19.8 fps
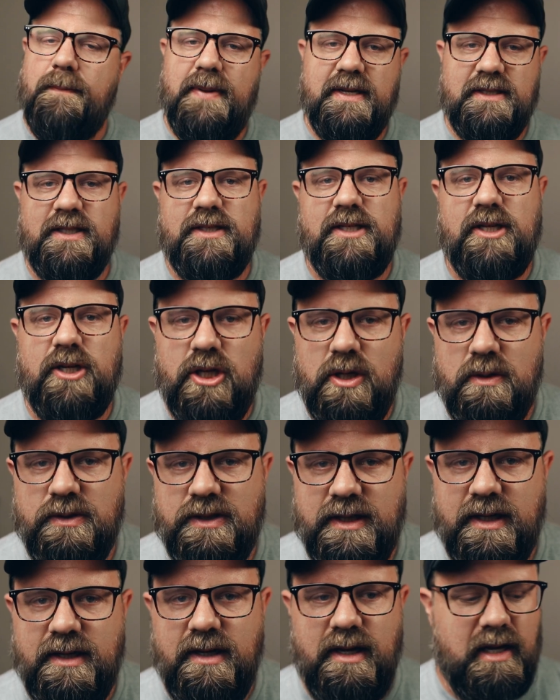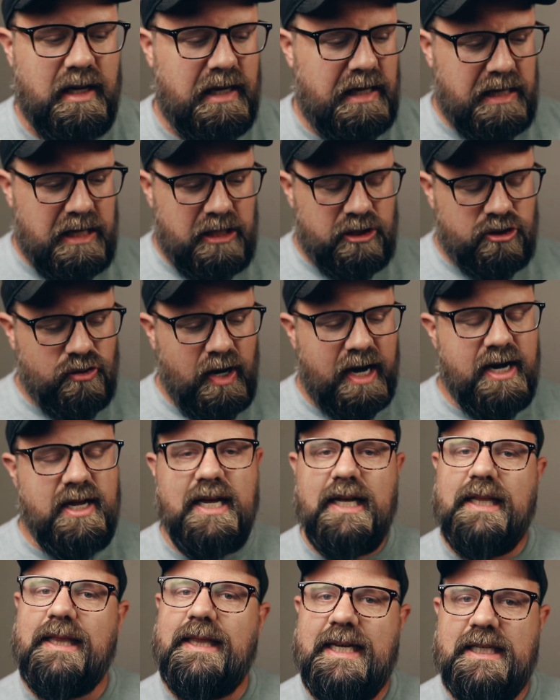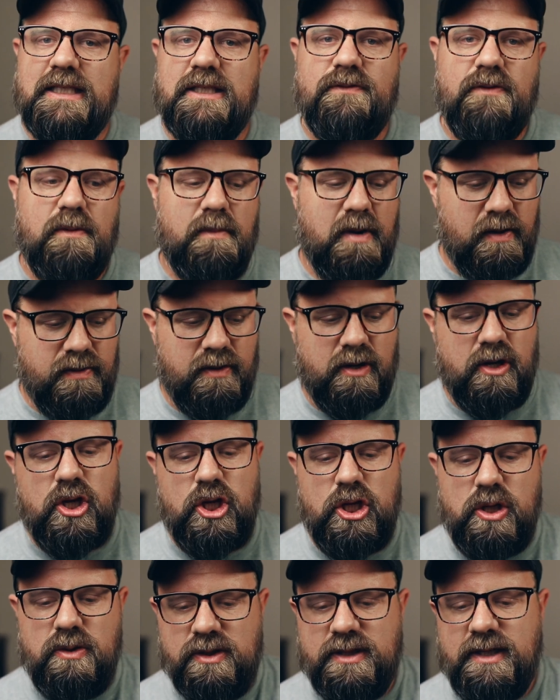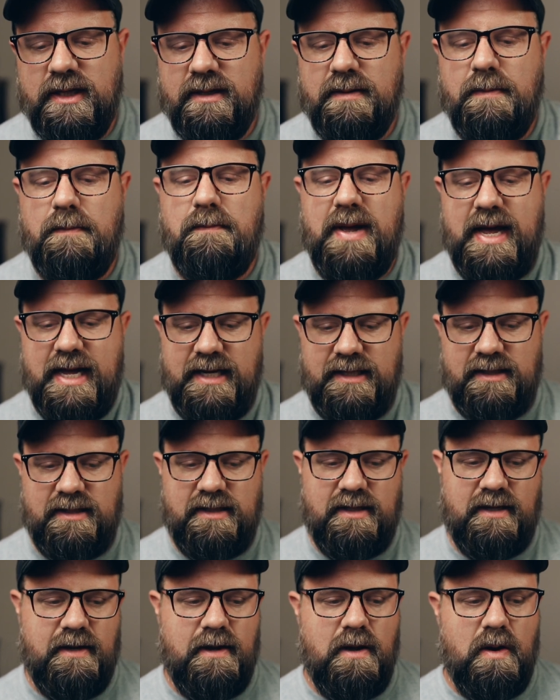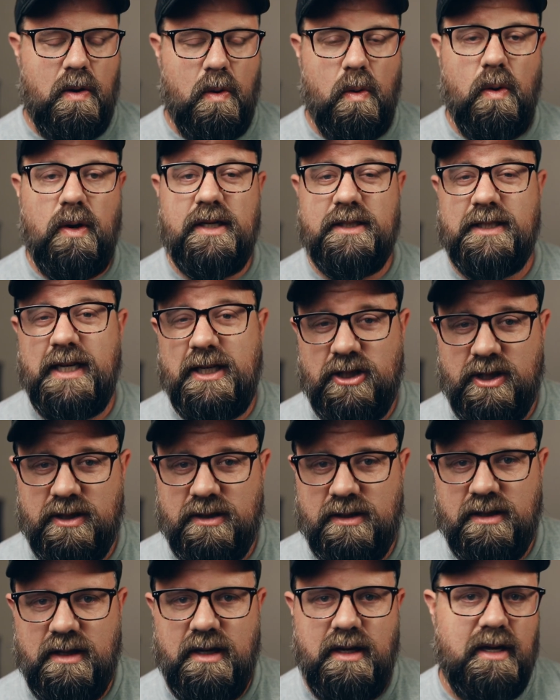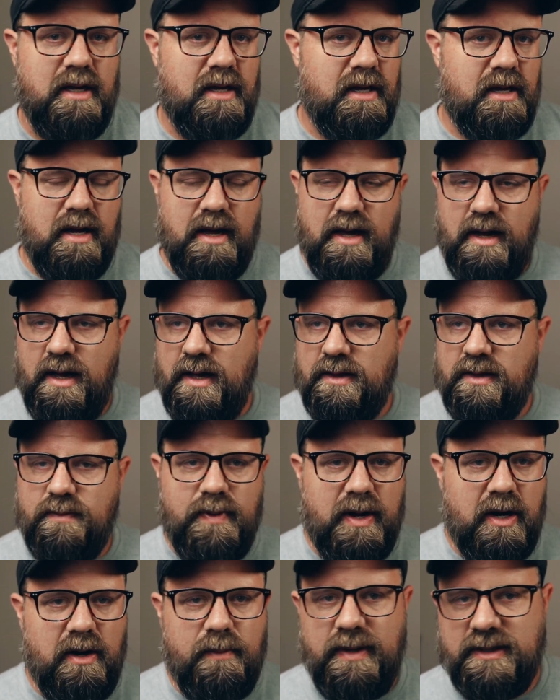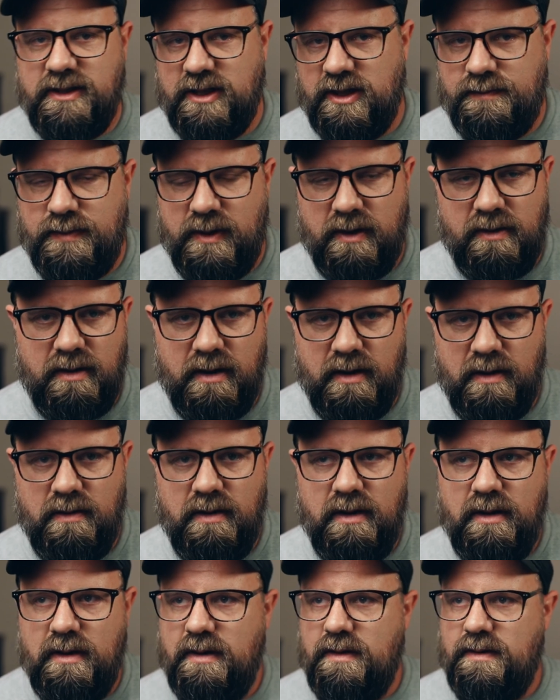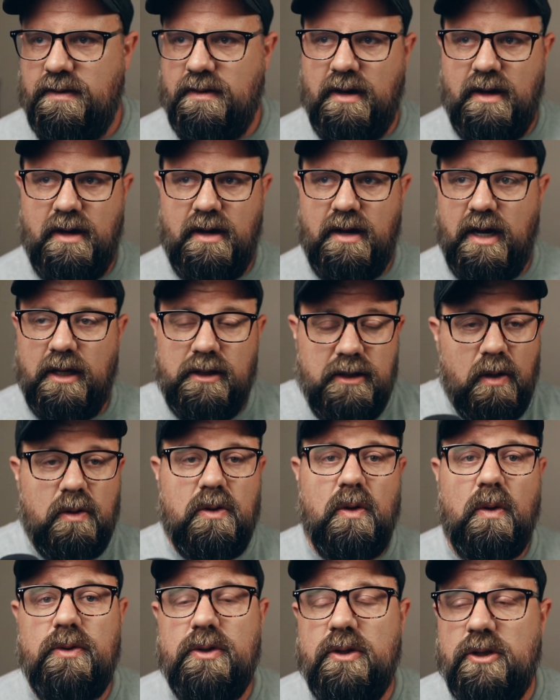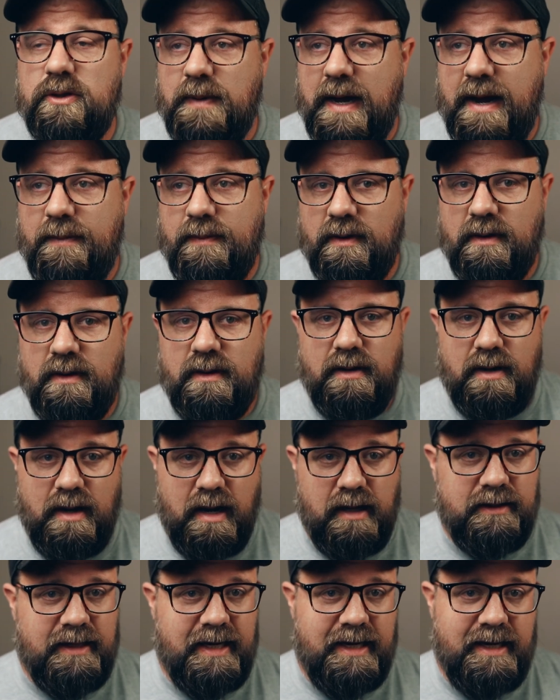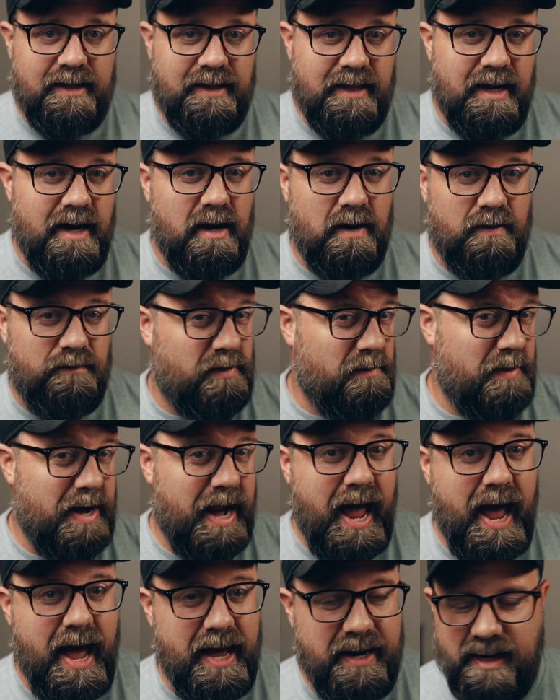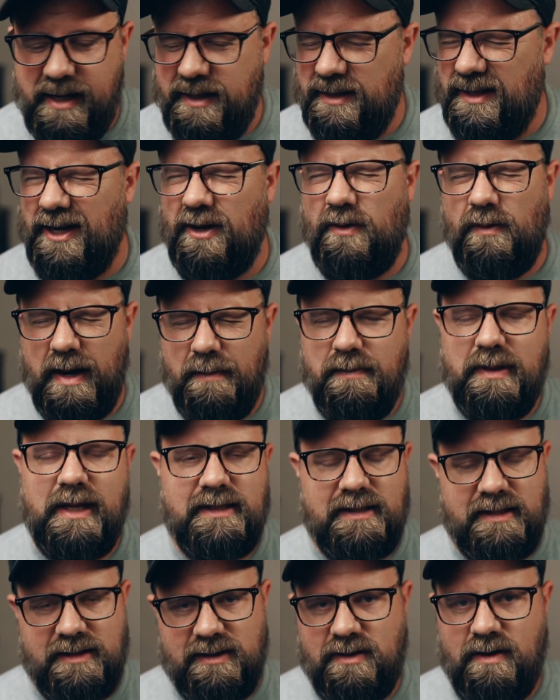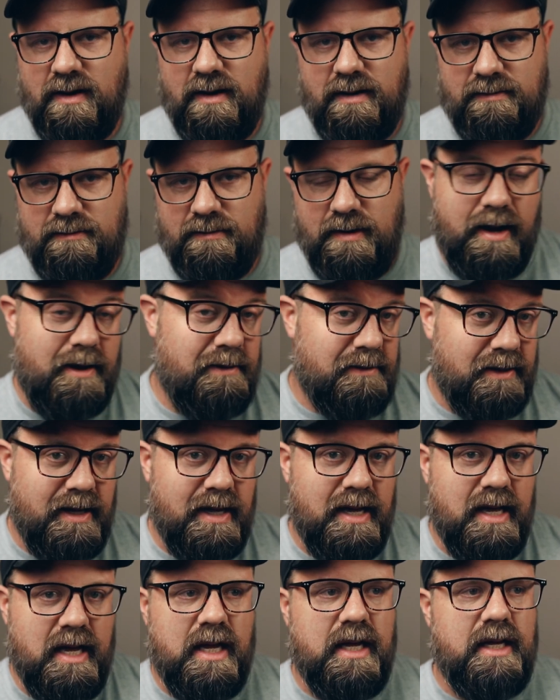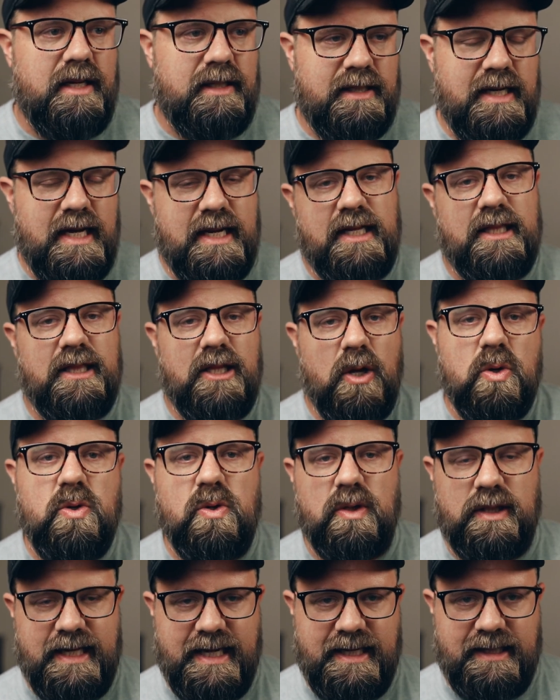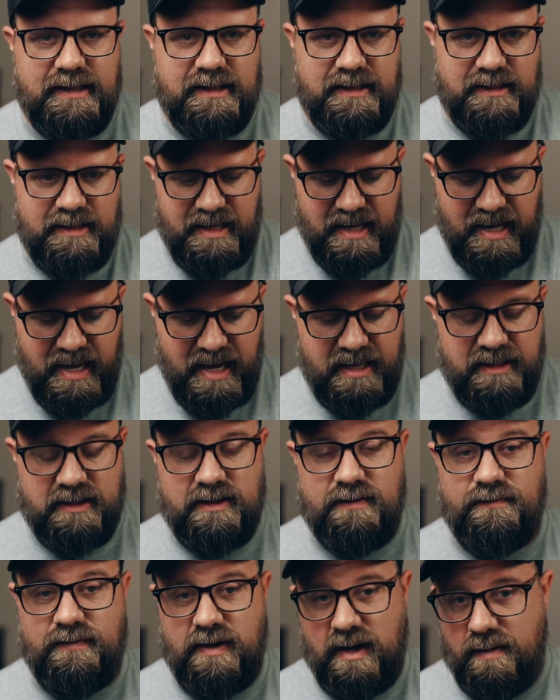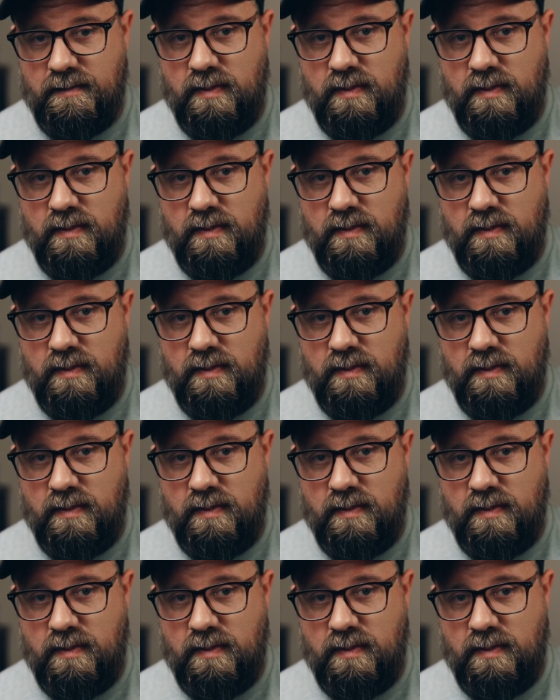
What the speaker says: a business in Houston, try to get links from other Houston-based organizations. The Better Business Bureau, a local newspaper, a link in there from an ad is a great place to start, right? Getting local links is very